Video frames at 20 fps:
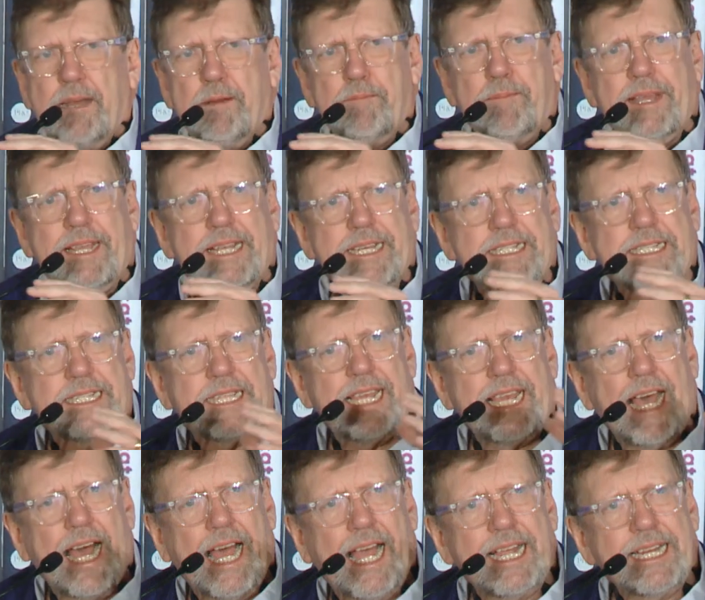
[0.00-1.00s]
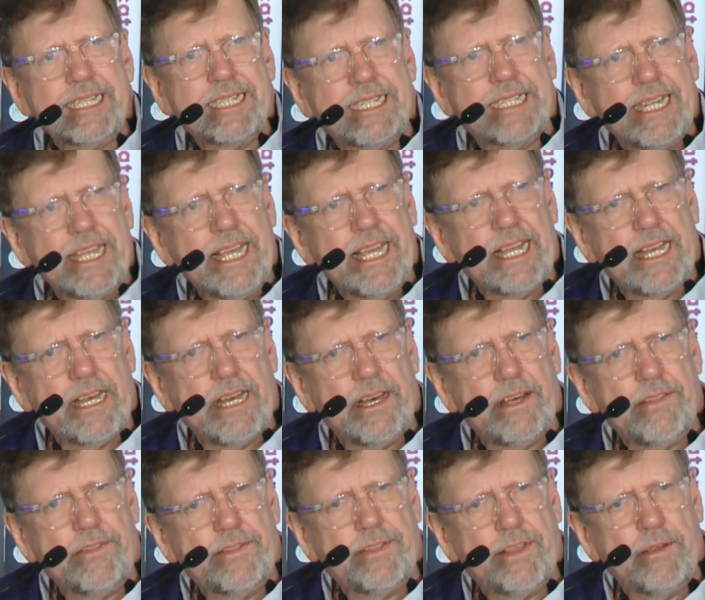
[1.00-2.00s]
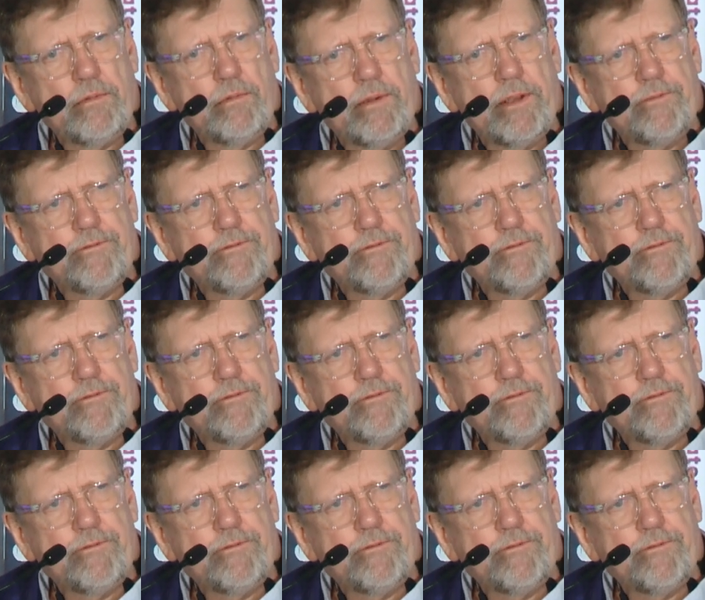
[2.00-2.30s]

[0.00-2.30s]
because the idea that we